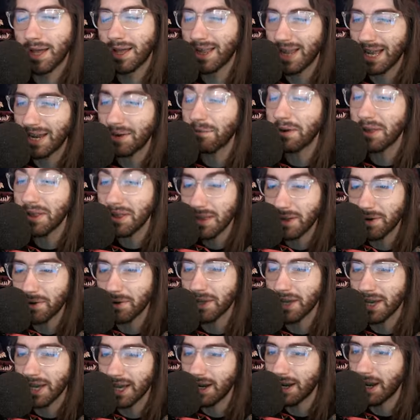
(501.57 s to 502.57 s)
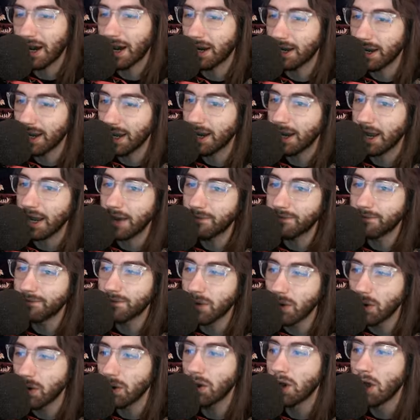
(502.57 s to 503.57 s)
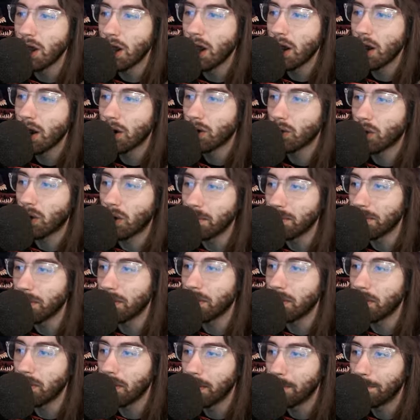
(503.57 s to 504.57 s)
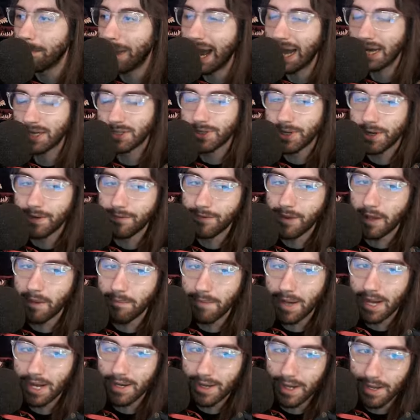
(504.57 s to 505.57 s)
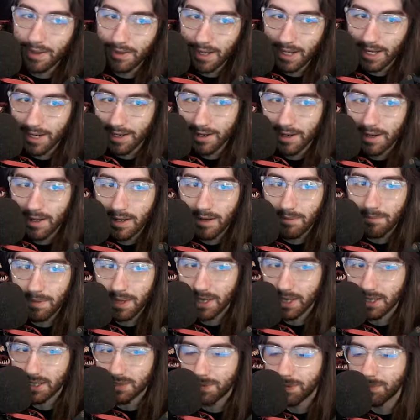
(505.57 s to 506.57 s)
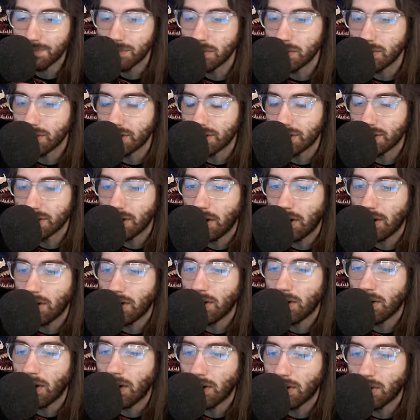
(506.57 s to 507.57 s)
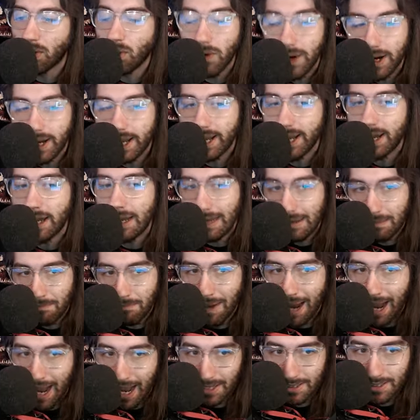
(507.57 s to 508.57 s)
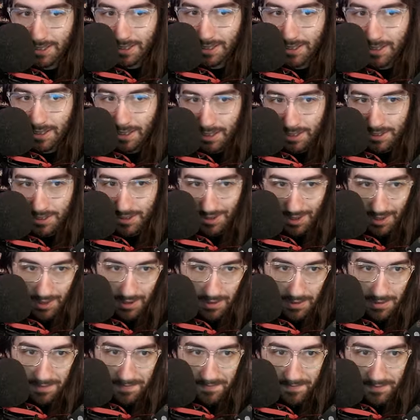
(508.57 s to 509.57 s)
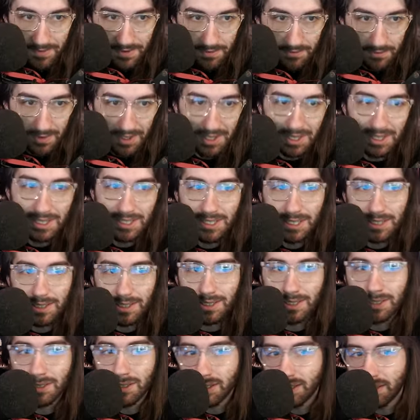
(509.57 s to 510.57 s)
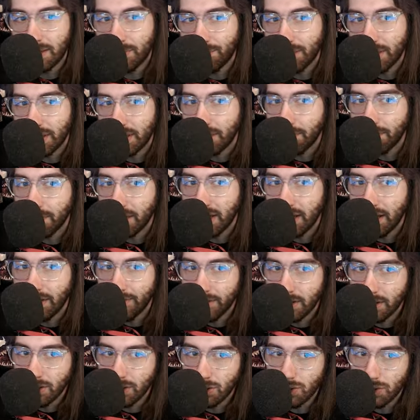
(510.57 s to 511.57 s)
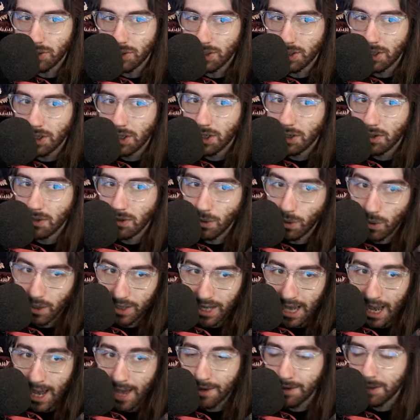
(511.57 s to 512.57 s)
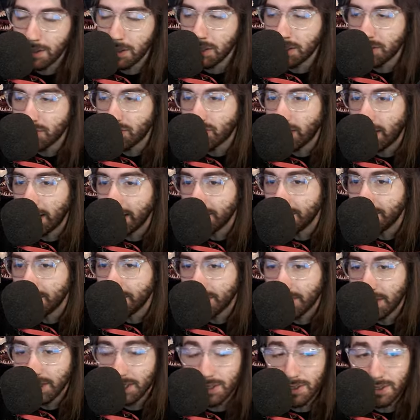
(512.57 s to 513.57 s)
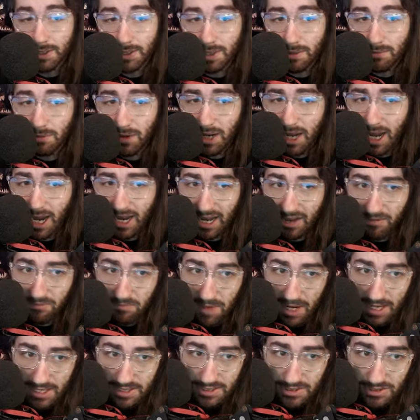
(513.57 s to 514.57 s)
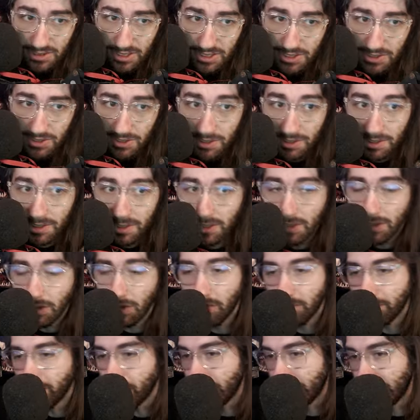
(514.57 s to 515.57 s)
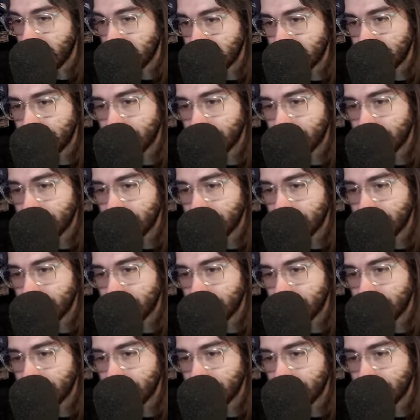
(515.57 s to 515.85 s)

like, we literally cannot get a full normal match of Dead by Daylight because people just are quitting in mass. So, realistically, this is something that behavior should look at and try to adjust in some way. I gave my suggestion. Hopefully,